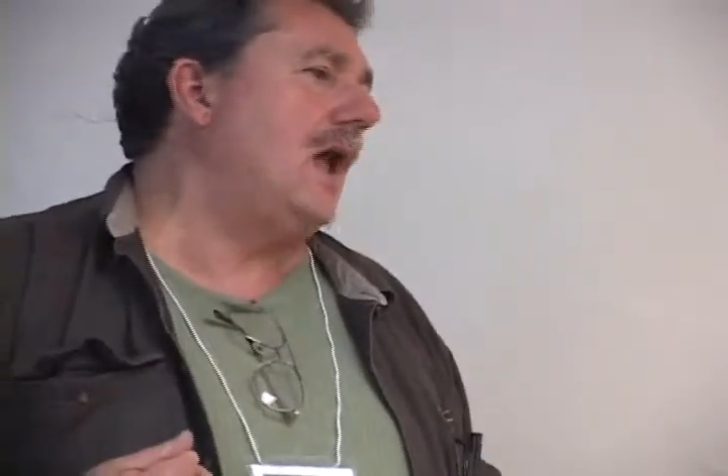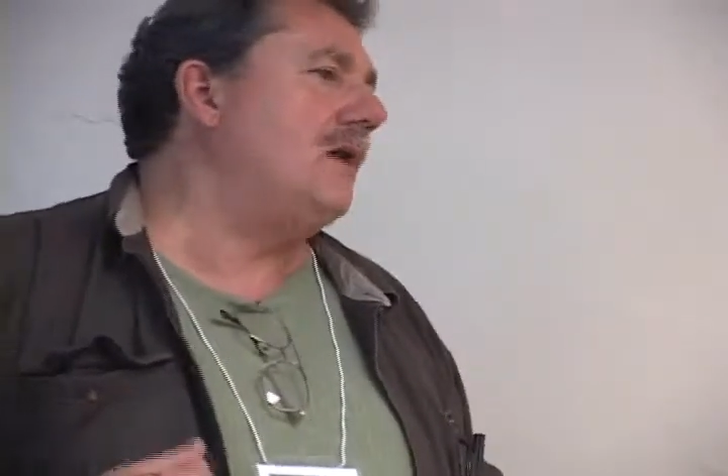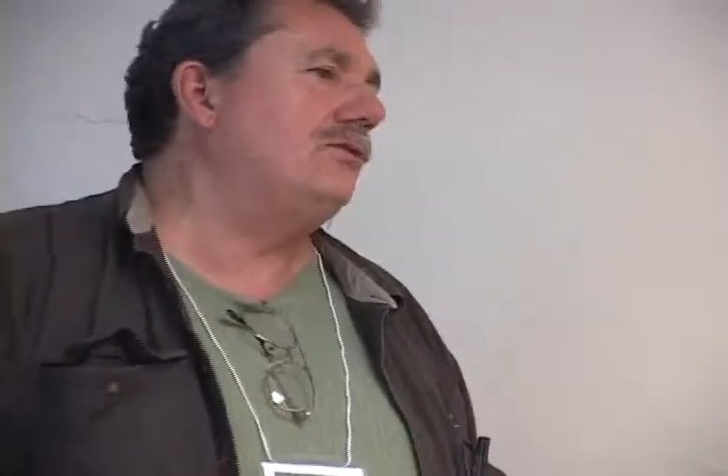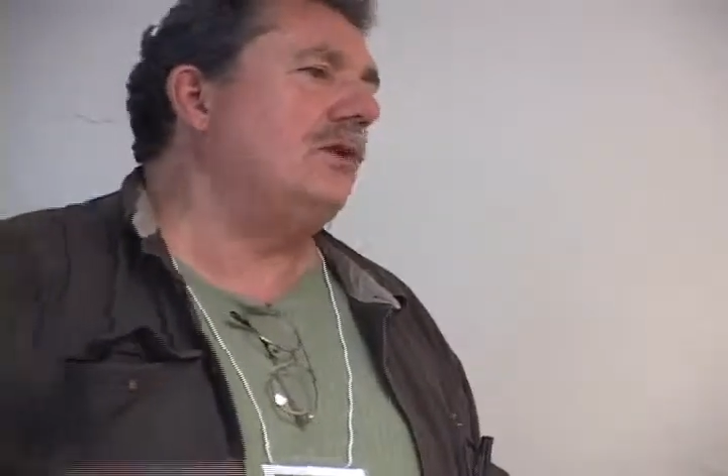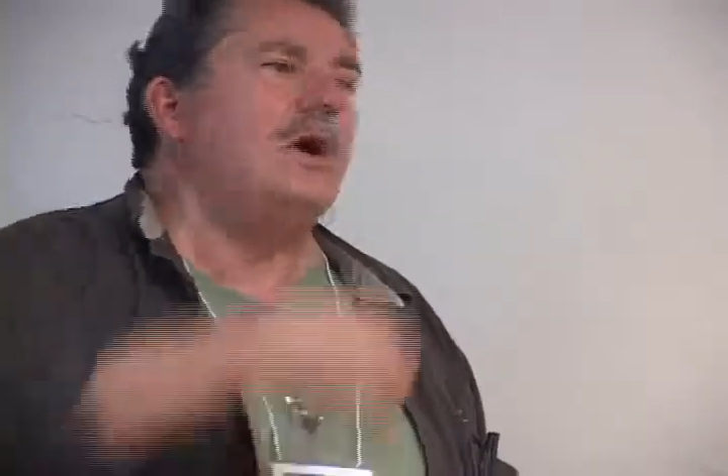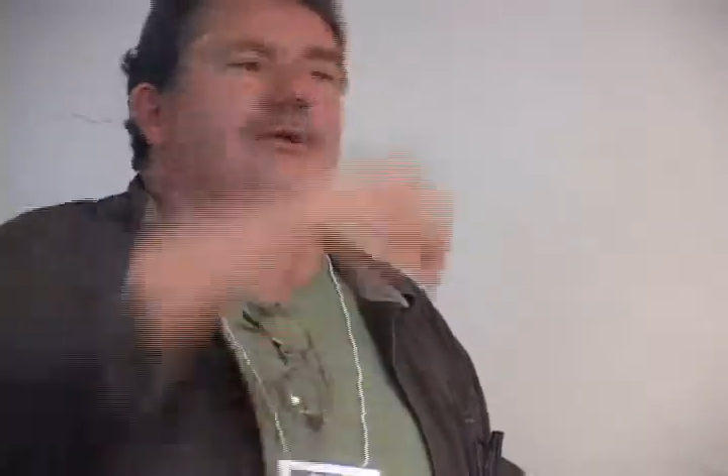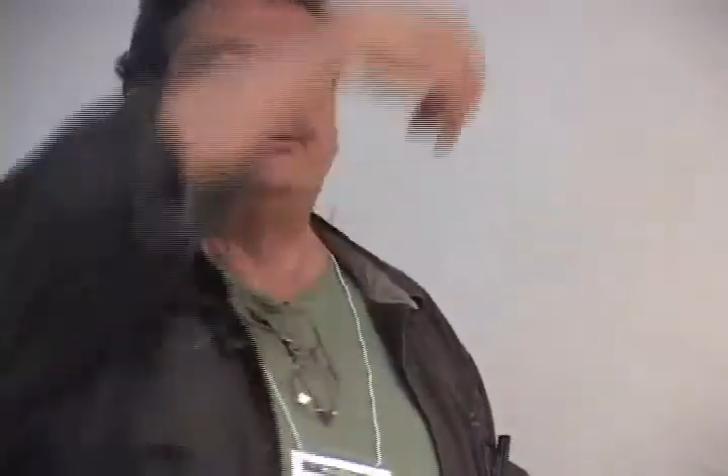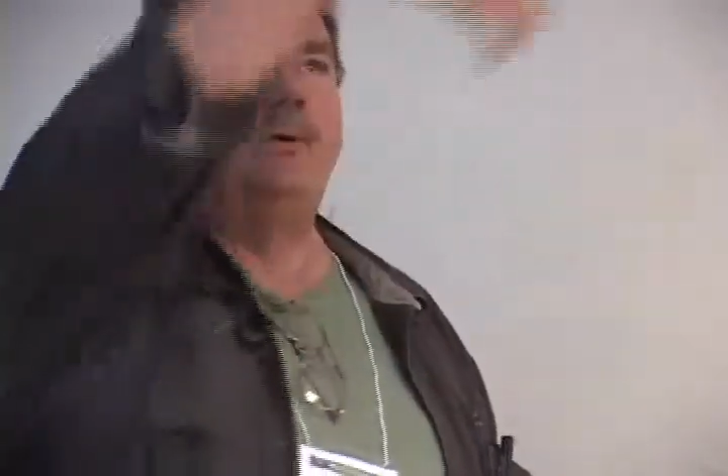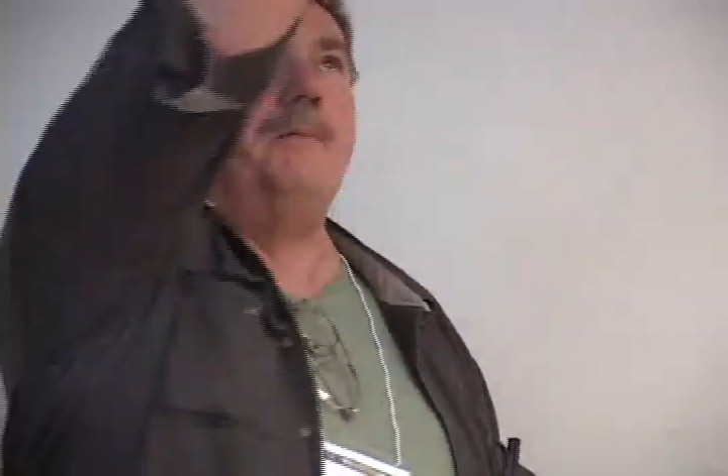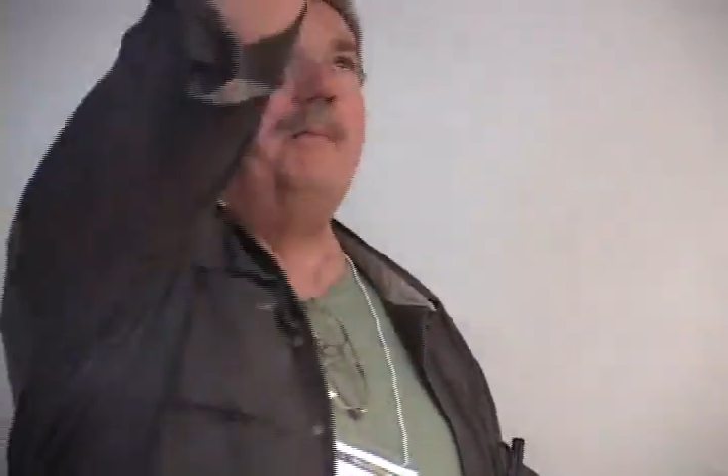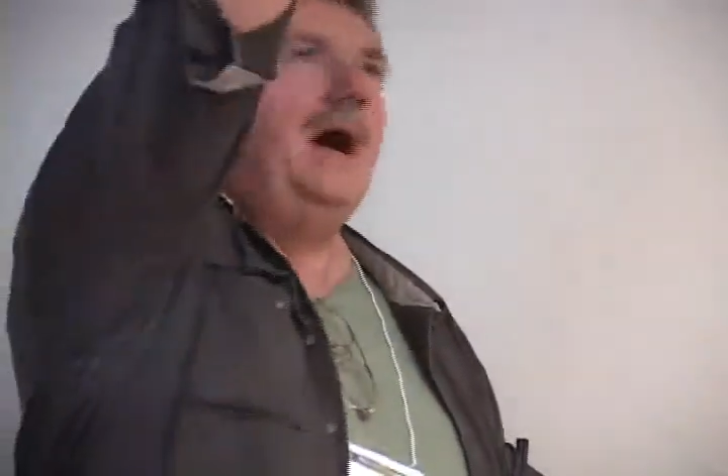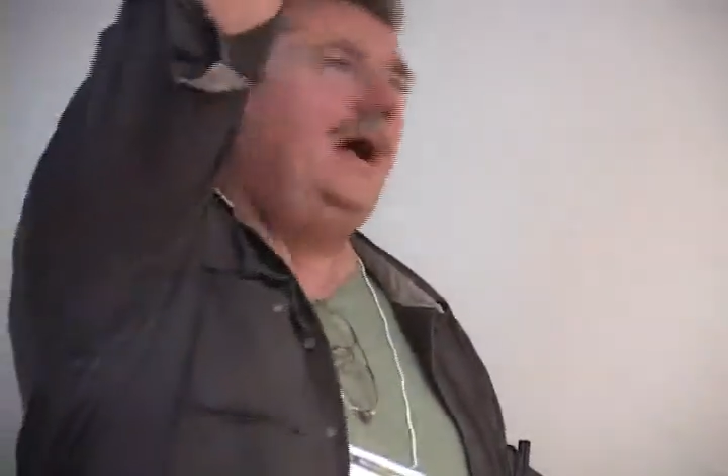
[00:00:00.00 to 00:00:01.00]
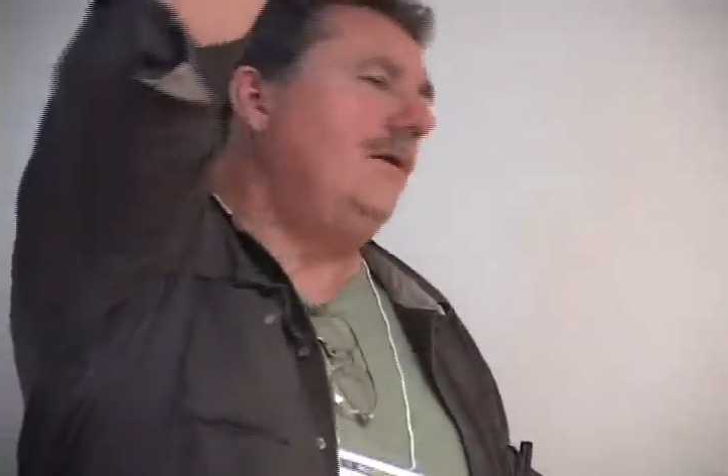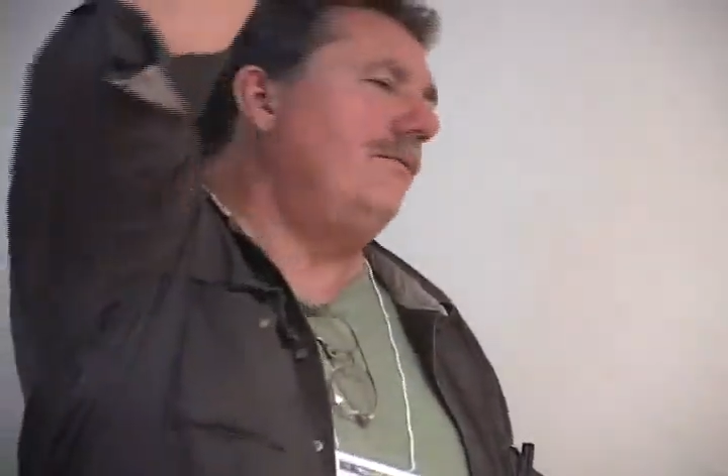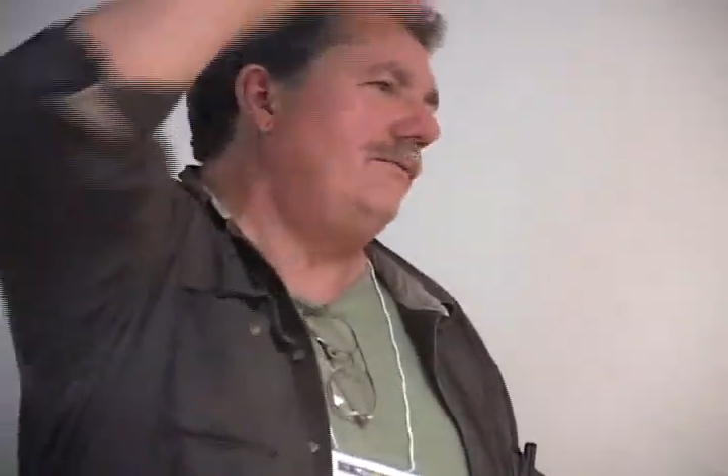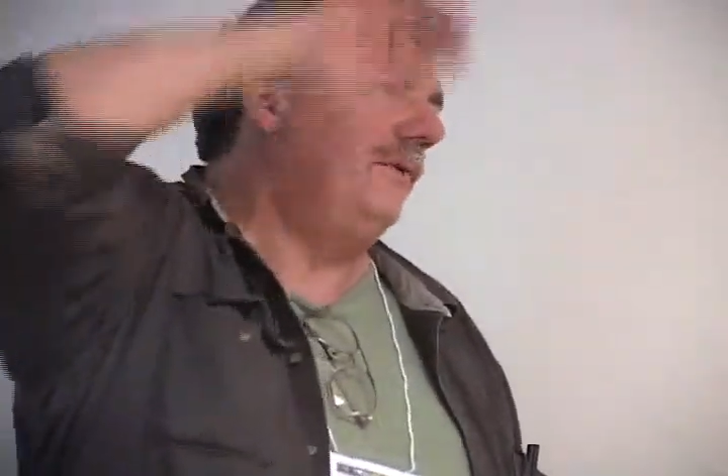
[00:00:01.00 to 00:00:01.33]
I was also a mile